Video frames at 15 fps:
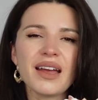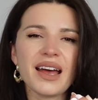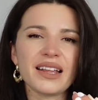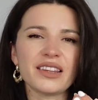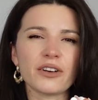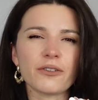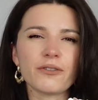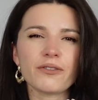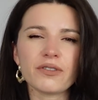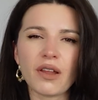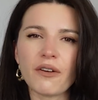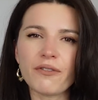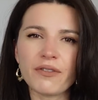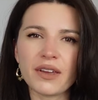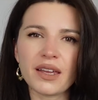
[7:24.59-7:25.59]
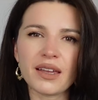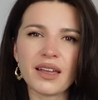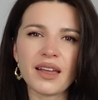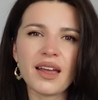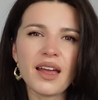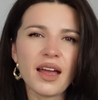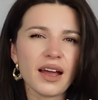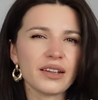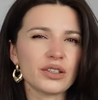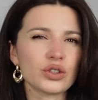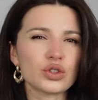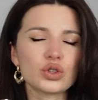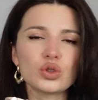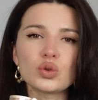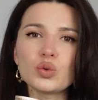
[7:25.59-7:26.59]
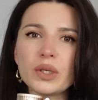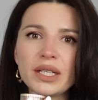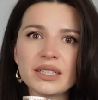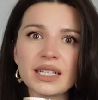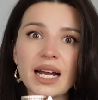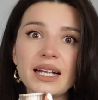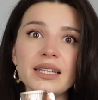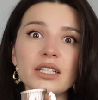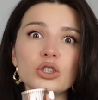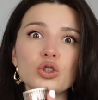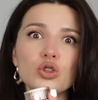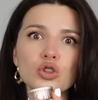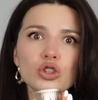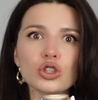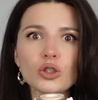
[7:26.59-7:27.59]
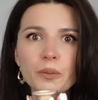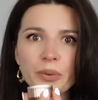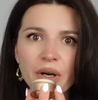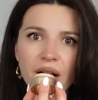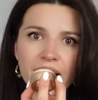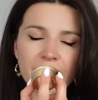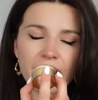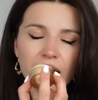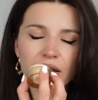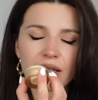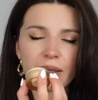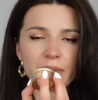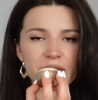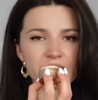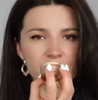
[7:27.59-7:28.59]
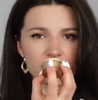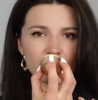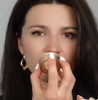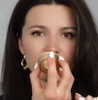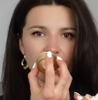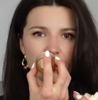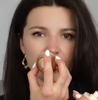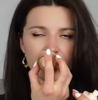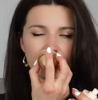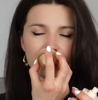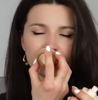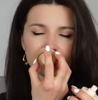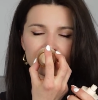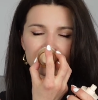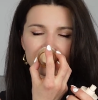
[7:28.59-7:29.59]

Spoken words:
and they're fluffy and they're sweet and they're super unhealthy but so yummy.